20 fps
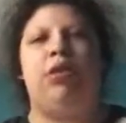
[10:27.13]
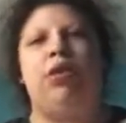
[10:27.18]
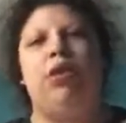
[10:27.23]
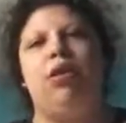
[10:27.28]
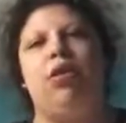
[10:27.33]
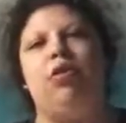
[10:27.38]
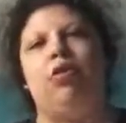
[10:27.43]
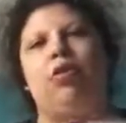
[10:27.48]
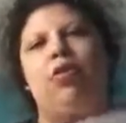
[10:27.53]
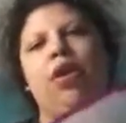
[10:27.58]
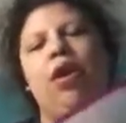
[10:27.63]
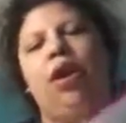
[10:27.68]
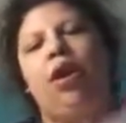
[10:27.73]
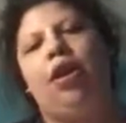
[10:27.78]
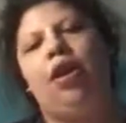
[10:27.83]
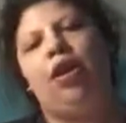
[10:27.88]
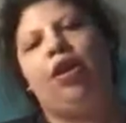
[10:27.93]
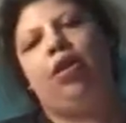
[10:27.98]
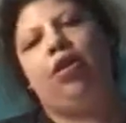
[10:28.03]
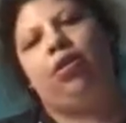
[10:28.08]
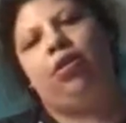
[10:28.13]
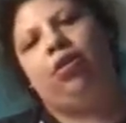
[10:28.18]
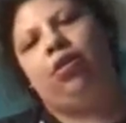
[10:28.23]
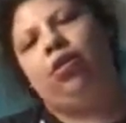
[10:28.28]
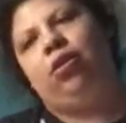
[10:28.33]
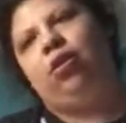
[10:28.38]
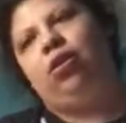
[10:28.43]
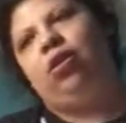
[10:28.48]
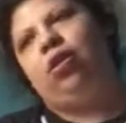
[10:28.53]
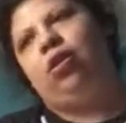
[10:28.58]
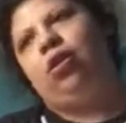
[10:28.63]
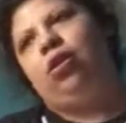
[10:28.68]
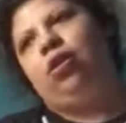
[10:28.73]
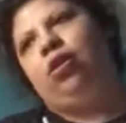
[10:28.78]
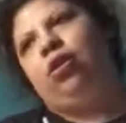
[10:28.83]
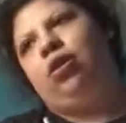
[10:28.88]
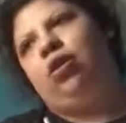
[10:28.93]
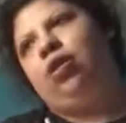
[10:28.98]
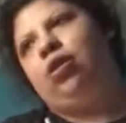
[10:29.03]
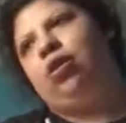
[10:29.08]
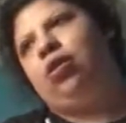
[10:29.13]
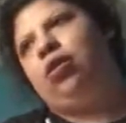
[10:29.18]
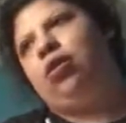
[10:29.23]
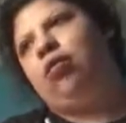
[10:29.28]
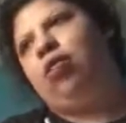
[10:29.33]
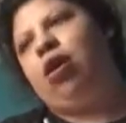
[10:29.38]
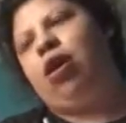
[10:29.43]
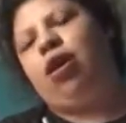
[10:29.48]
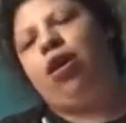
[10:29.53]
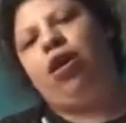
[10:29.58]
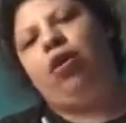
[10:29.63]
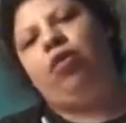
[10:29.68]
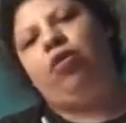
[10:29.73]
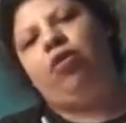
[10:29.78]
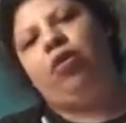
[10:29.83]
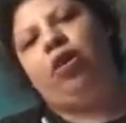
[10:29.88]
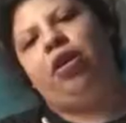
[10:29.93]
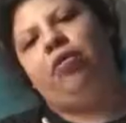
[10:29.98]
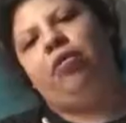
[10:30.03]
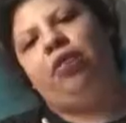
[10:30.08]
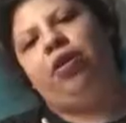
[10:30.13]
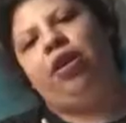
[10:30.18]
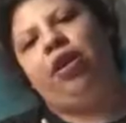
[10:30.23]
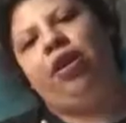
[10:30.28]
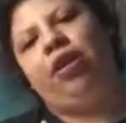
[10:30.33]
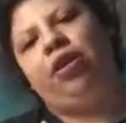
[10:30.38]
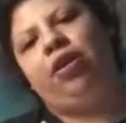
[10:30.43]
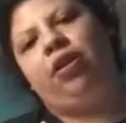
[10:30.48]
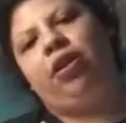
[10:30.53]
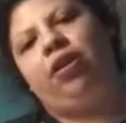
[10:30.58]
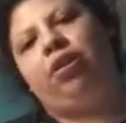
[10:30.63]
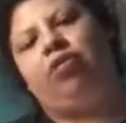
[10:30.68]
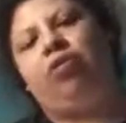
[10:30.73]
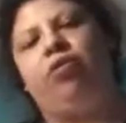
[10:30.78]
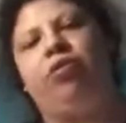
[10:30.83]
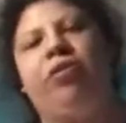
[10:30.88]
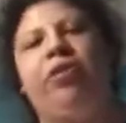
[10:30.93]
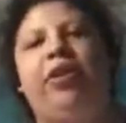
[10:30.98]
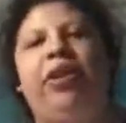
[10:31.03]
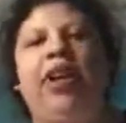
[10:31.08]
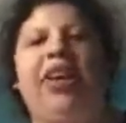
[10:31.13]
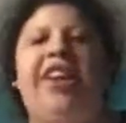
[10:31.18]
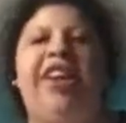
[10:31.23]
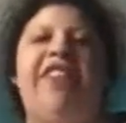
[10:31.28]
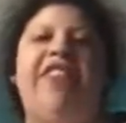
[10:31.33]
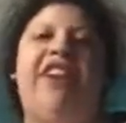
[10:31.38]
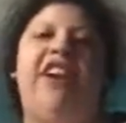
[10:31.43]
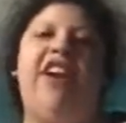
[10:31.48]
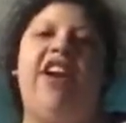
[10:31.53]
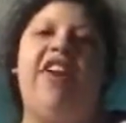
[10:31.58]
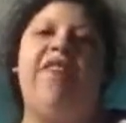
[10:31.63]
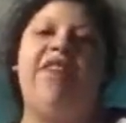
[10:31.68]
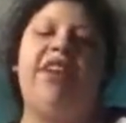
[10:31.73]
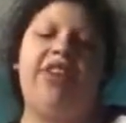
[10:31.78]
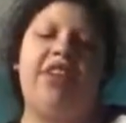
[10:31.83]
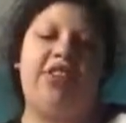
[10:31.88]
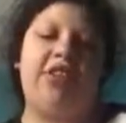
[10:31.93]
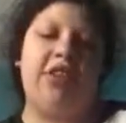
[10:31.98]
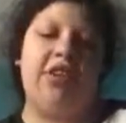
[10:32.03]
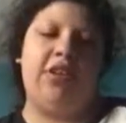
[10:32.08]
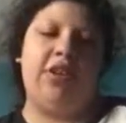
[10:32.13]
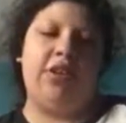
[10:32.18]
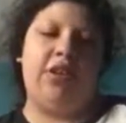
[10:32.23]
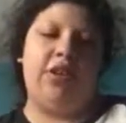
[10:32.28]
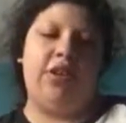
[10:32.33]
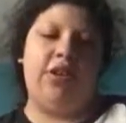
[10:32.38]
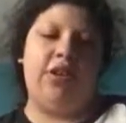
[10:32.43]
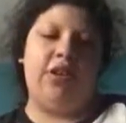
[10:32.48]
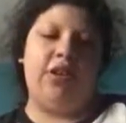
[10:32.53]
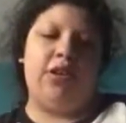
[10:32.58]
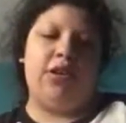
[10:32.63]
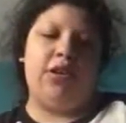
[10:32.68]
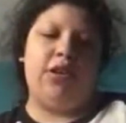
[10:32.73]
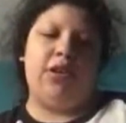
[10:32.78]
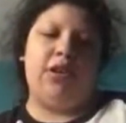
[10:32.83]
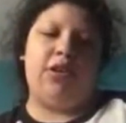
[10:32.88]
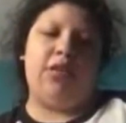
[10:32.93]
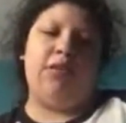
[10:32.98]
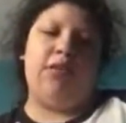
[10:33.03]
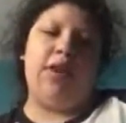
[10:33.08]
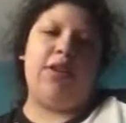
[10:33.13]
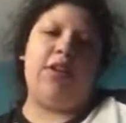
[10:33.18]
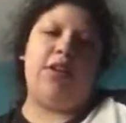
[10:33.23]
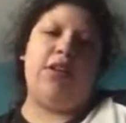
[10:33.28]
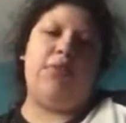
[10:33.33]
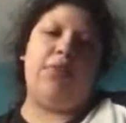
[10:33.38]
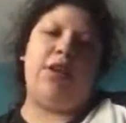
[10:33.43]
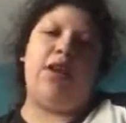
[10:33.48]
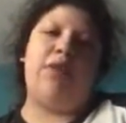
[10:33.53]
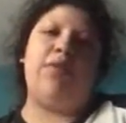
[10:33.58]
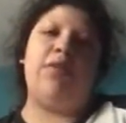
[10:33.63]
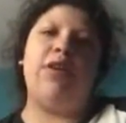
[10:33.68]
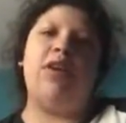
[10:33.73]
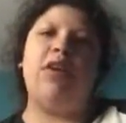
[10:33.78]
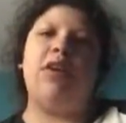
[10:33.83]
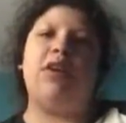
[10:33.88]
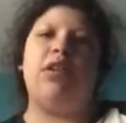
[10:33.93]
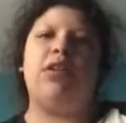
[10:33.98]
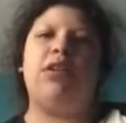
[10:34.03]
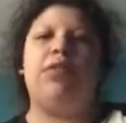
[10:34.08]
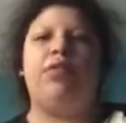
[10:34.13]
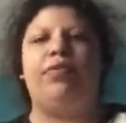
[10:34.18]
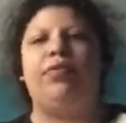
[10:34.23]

So yeah, that's and Friday I'll have my second day school, So yeah, that's pretty much the rest of my week.